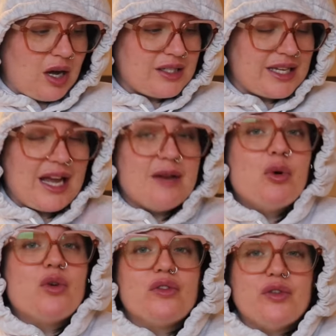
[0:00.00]
to get in
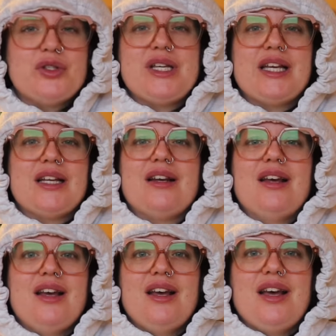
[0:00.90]
more of a routine,
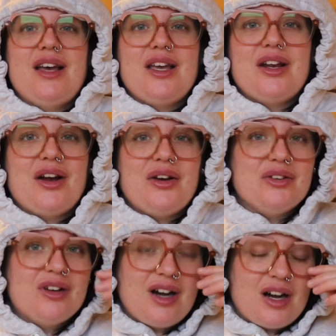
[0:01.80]
you know,
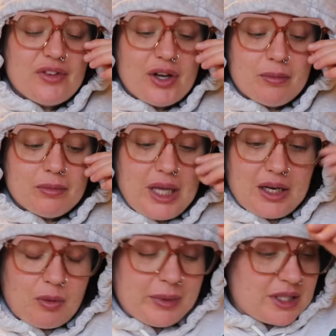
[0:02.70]
I've
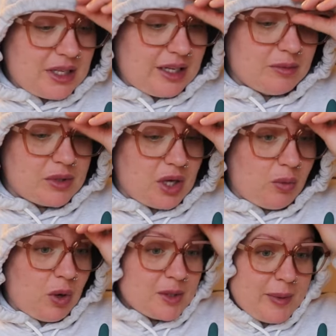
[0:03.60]
not been asleep. So
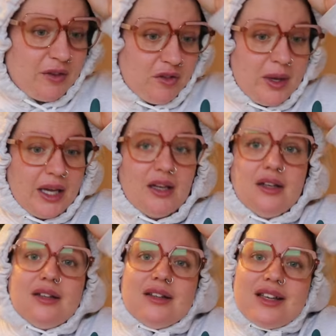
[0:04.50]
it works better for me,
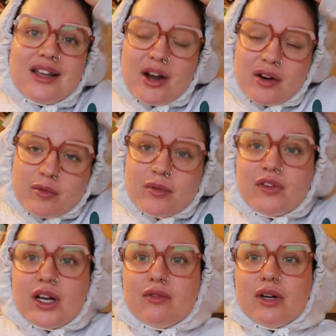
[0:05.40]
you know, and I've been
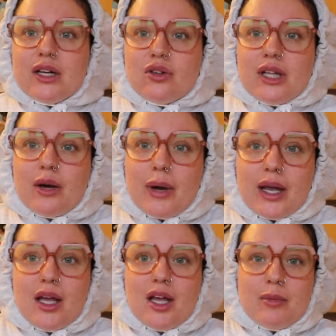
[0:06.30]
feeling really good that way.
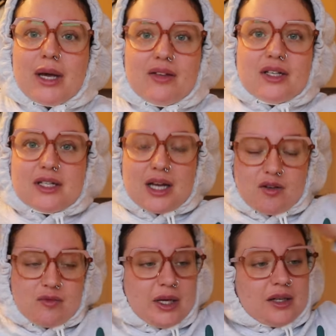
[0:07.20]
But yeah, this is how
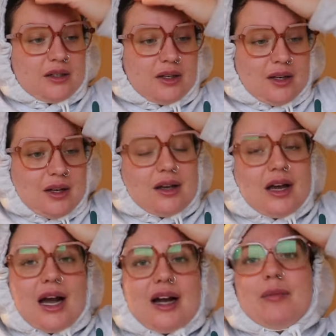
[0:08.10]
I've been
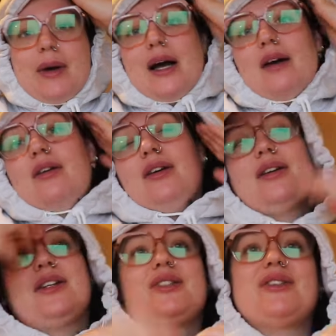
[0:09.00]
out and about,
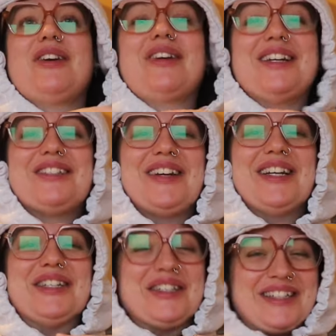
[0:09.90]
so I don't get
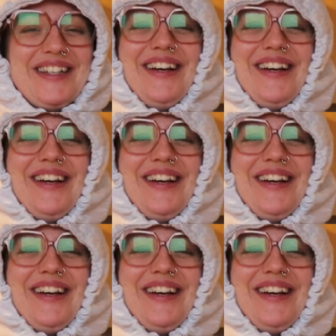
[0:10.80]
drenched.